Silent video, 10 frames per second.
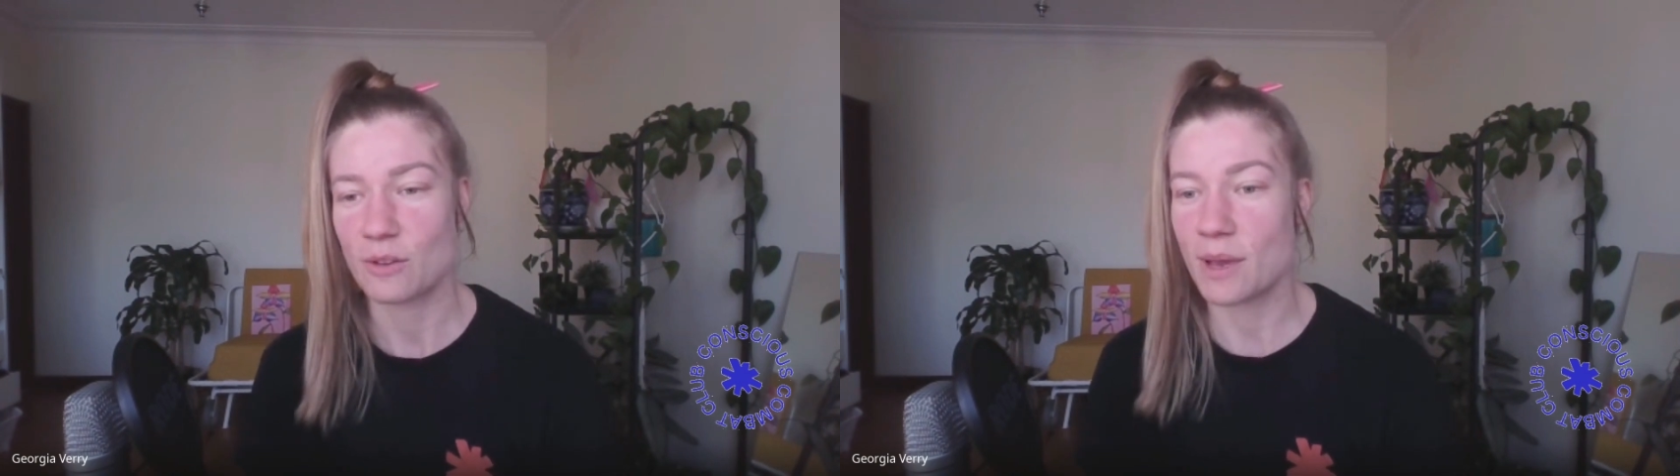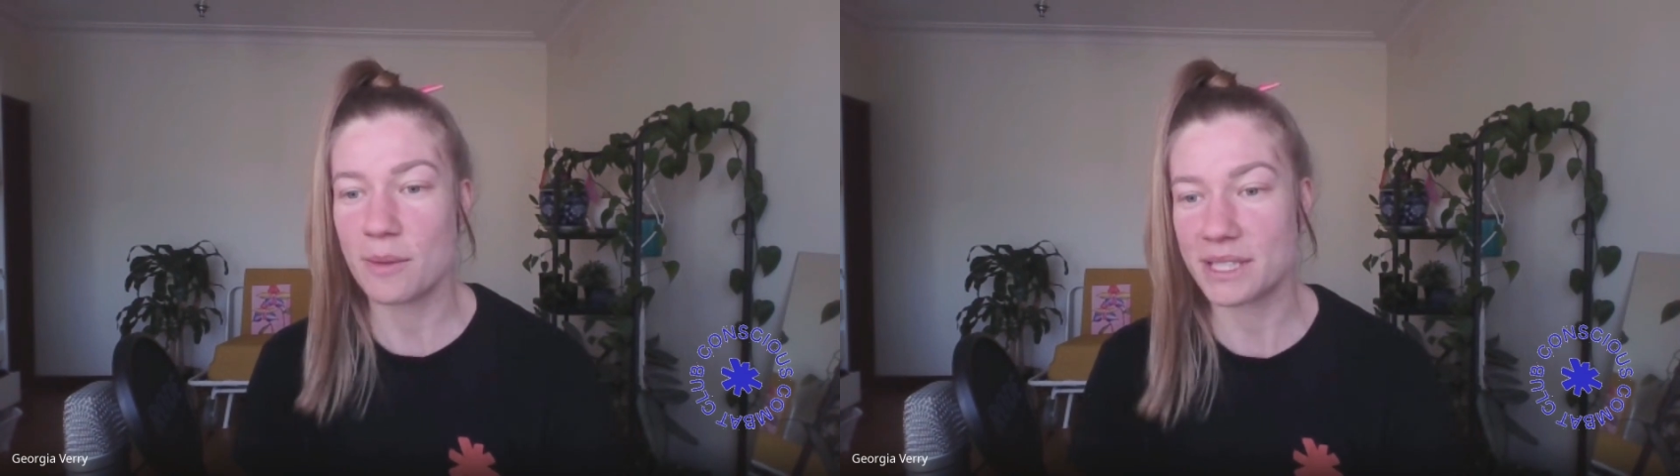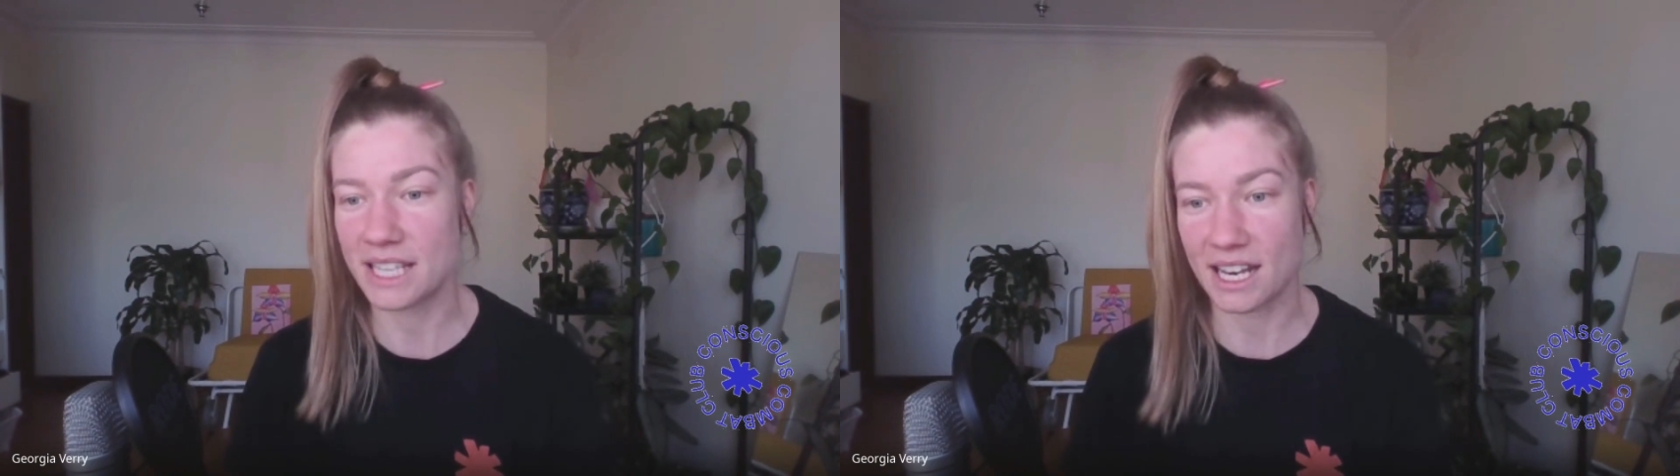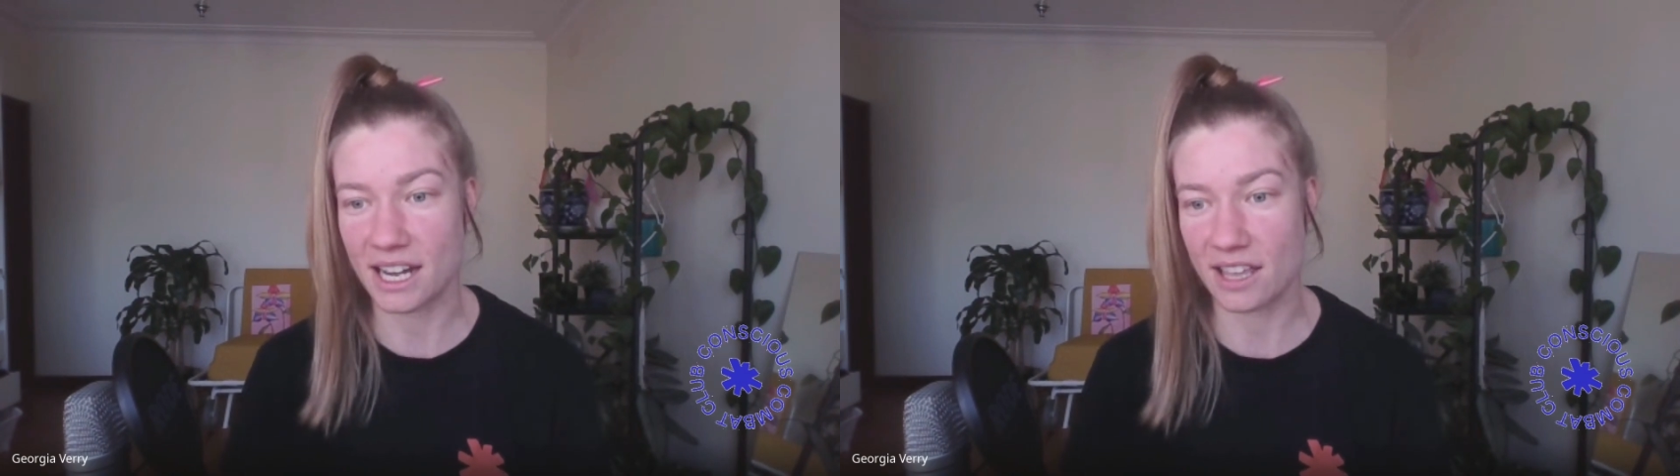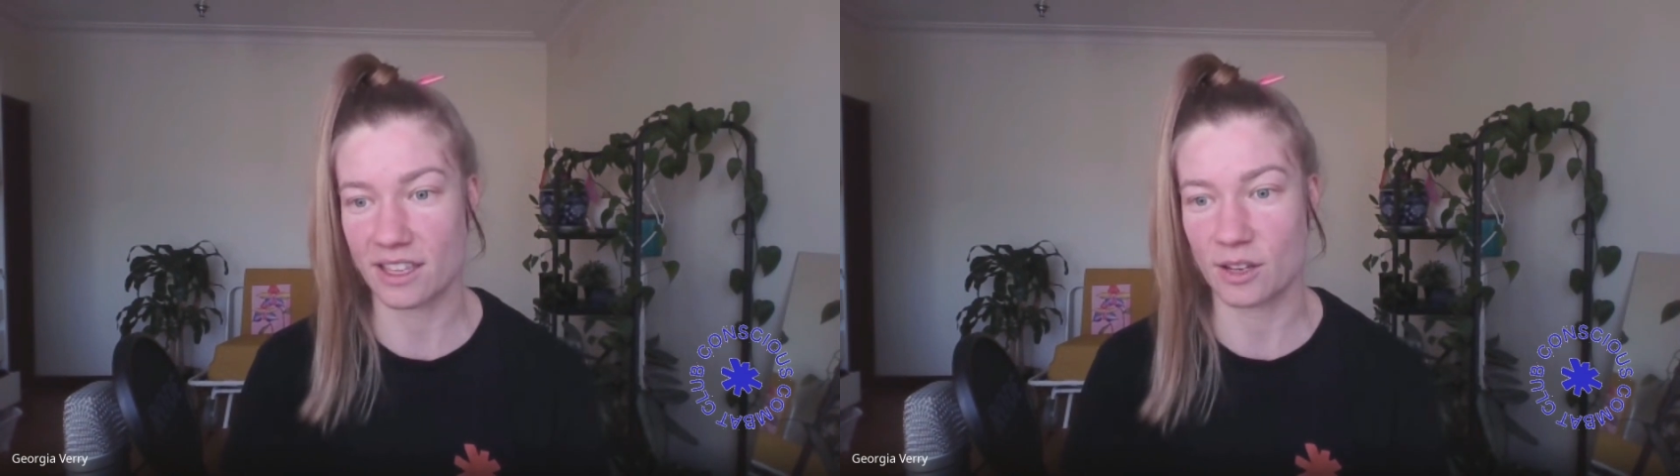maybe saying
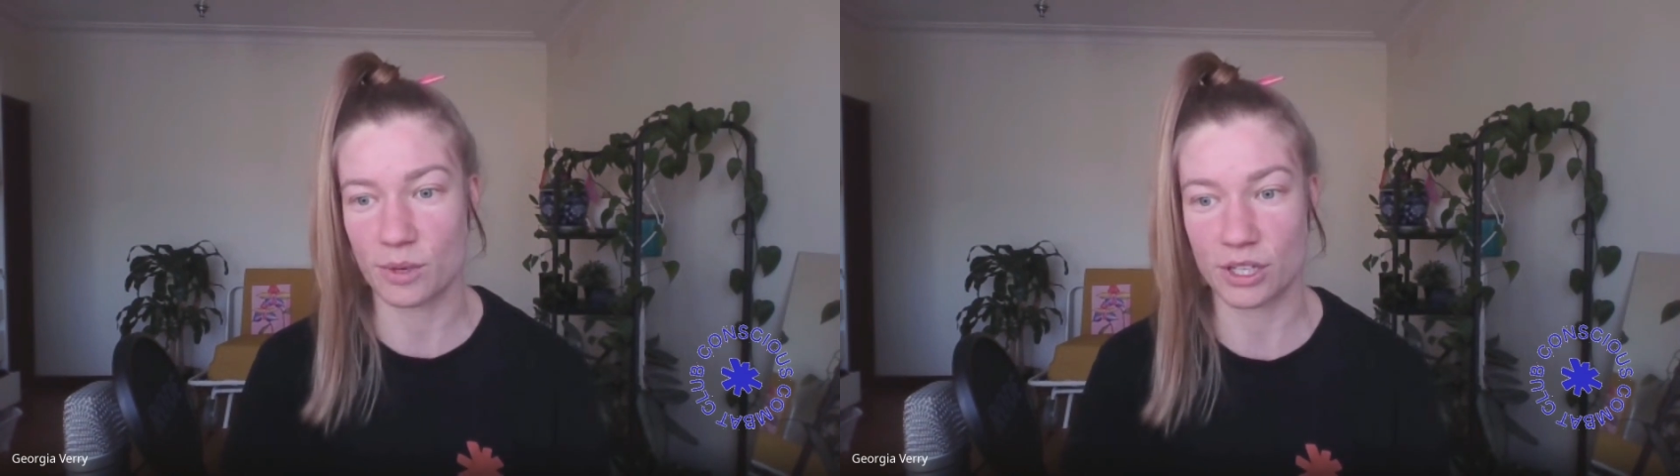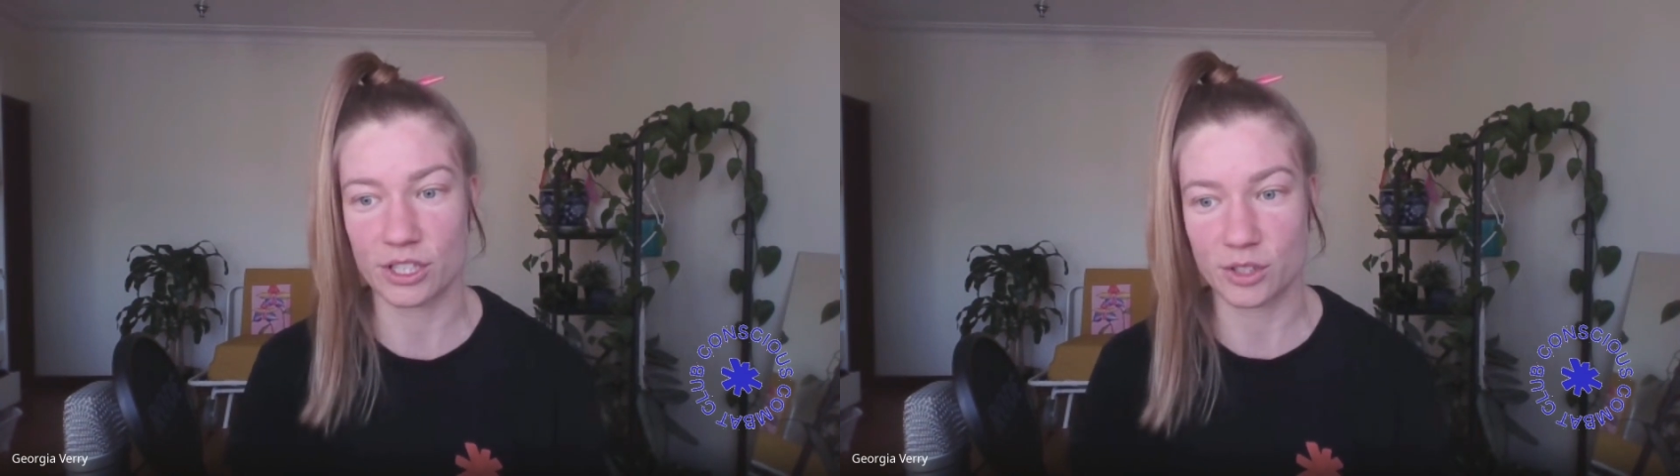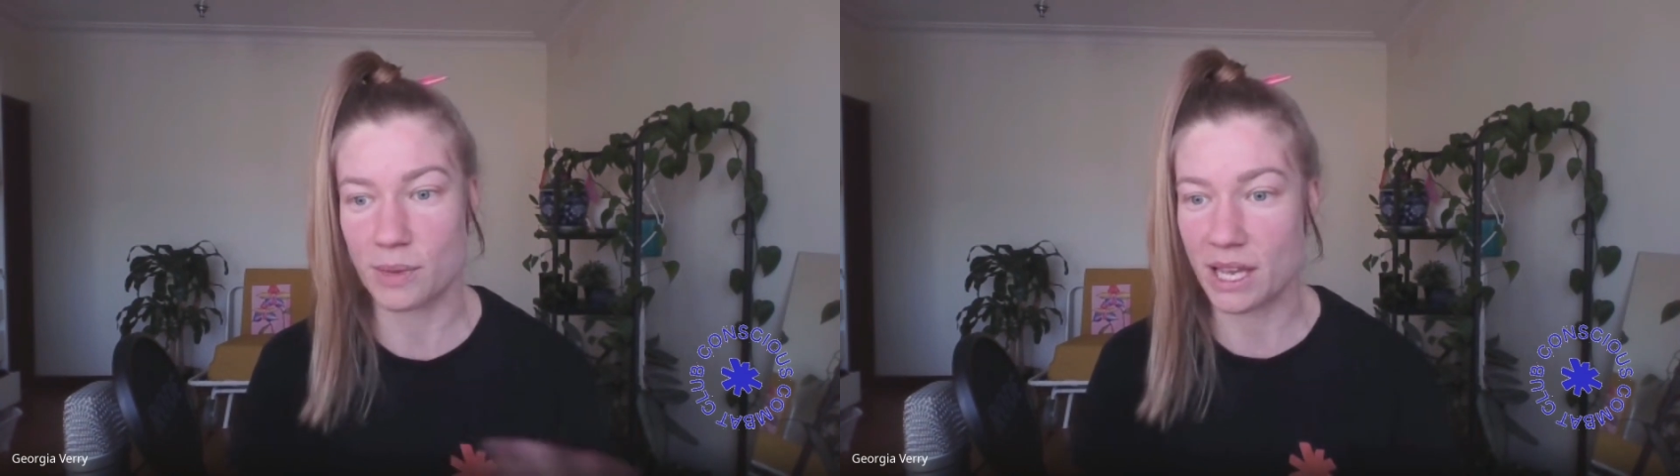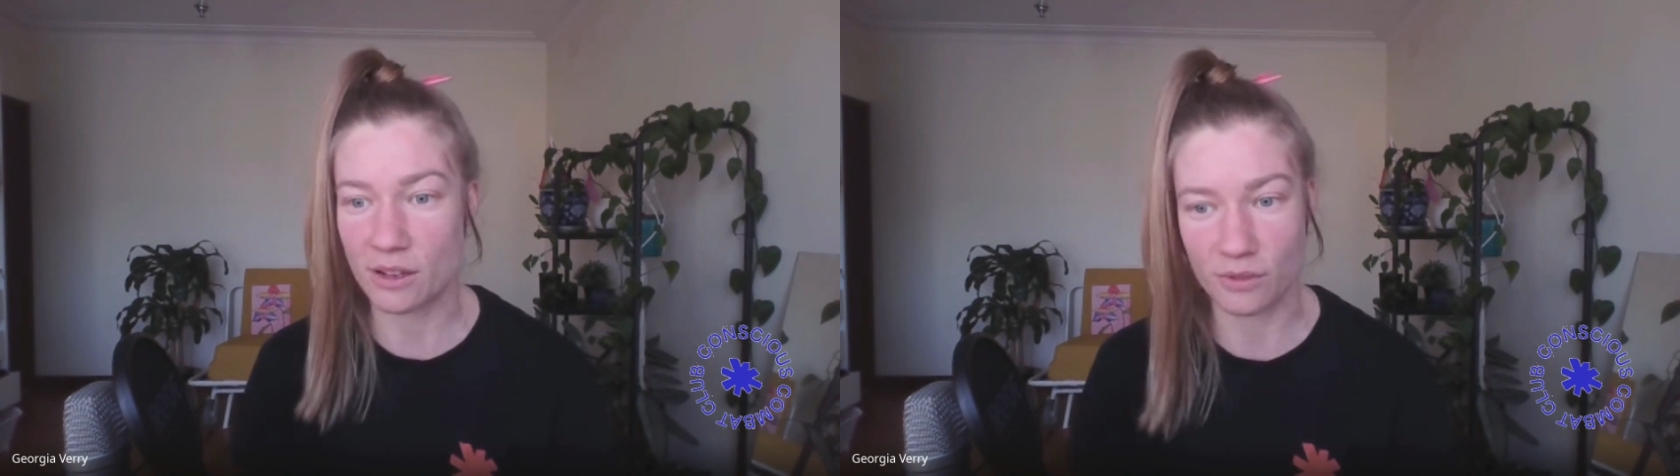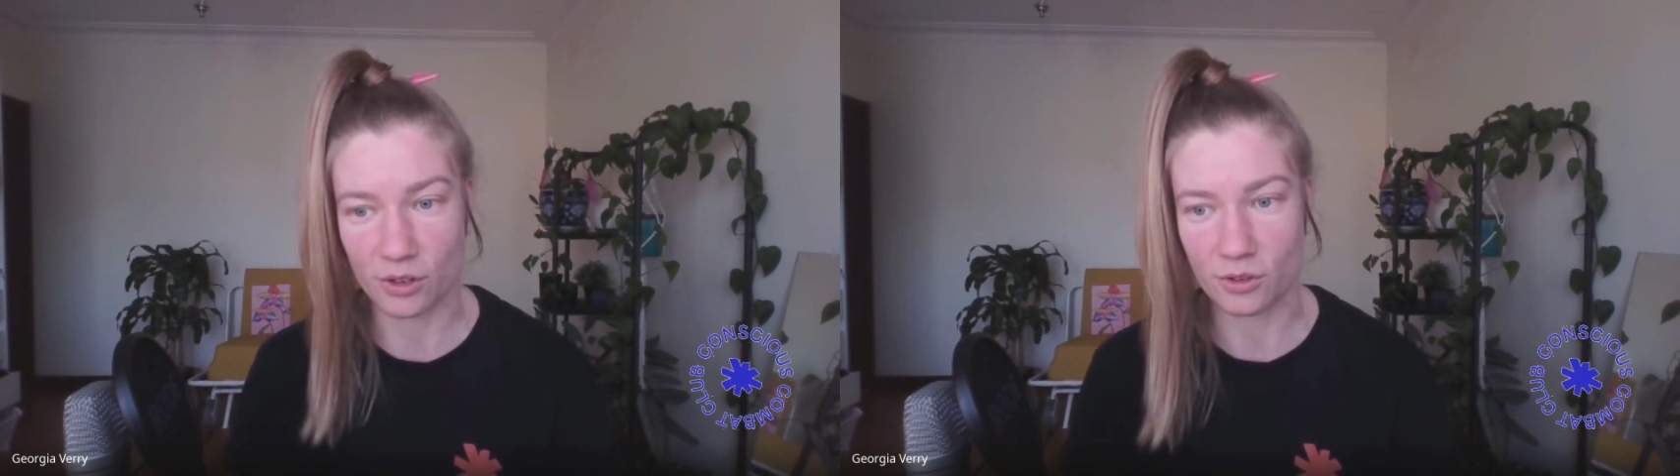nothing but just
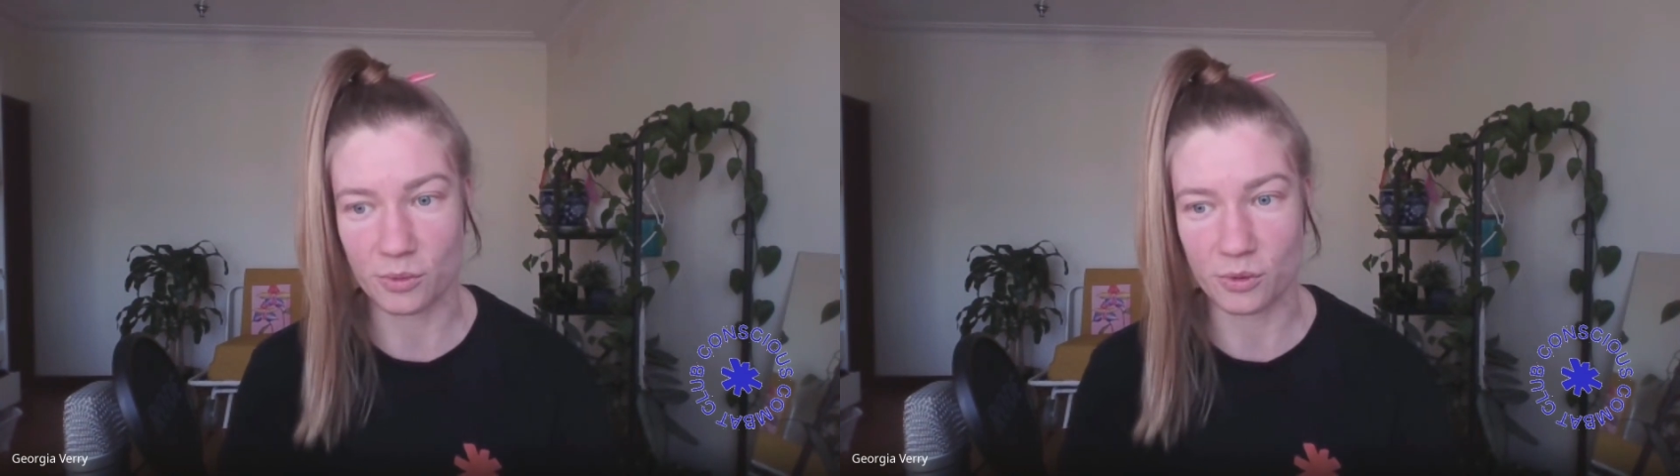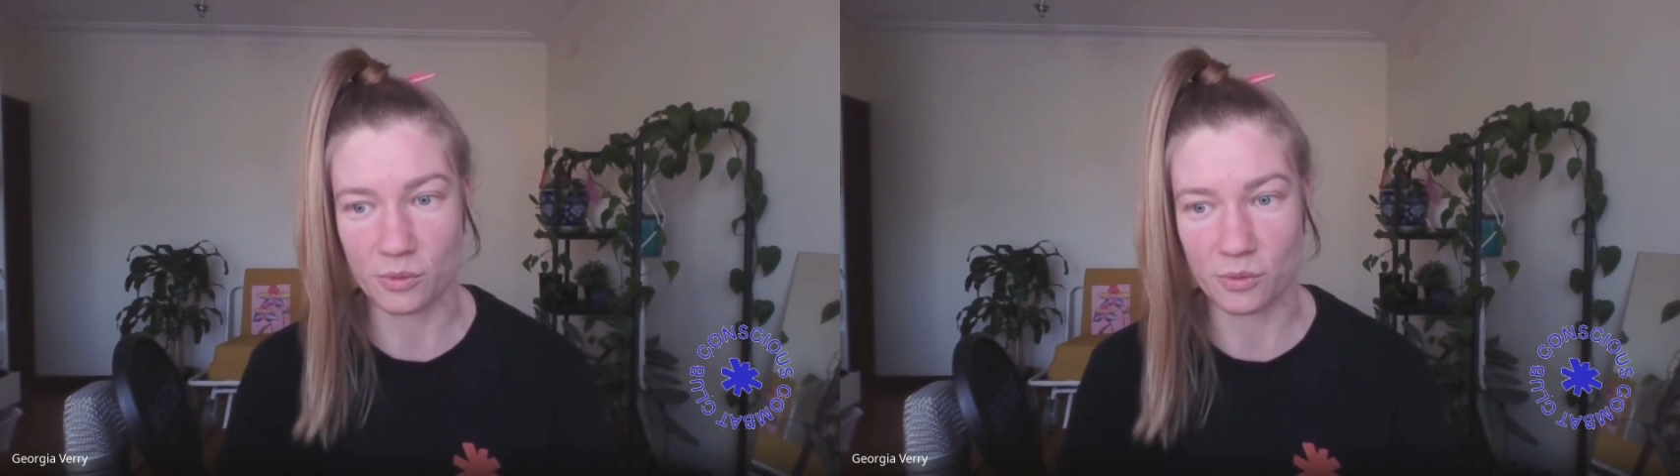being vulnerable